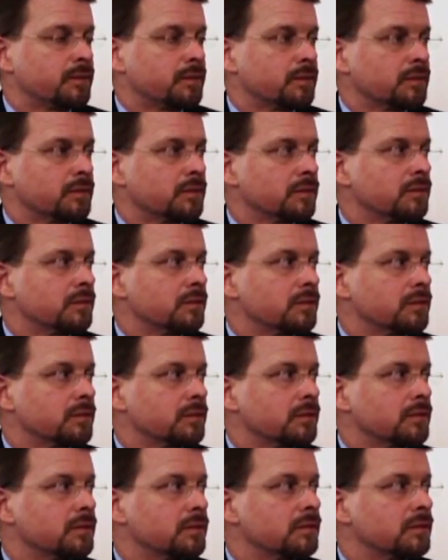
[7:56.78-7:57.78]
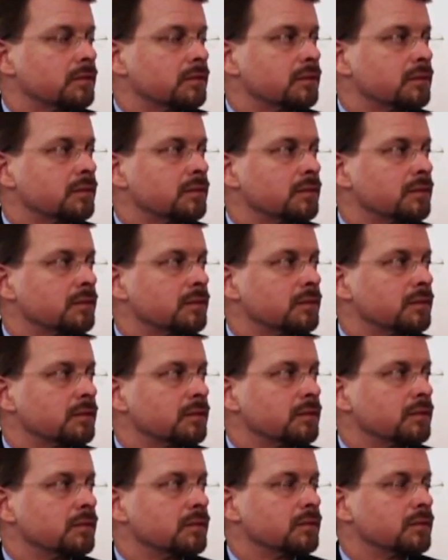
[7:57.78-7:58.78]

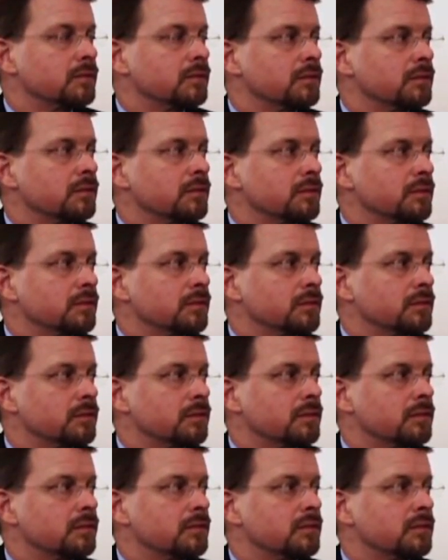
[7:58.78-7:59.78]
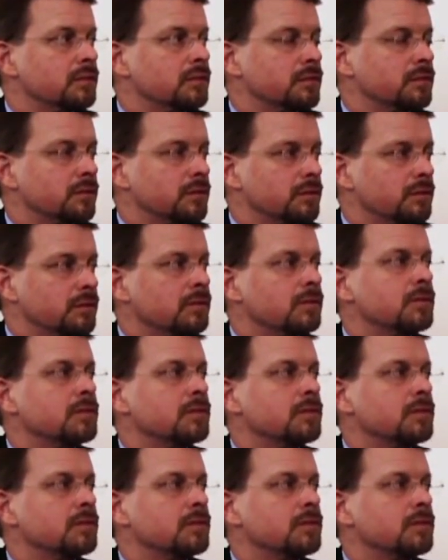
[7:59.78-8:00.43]
No words are spoken by the person on screen.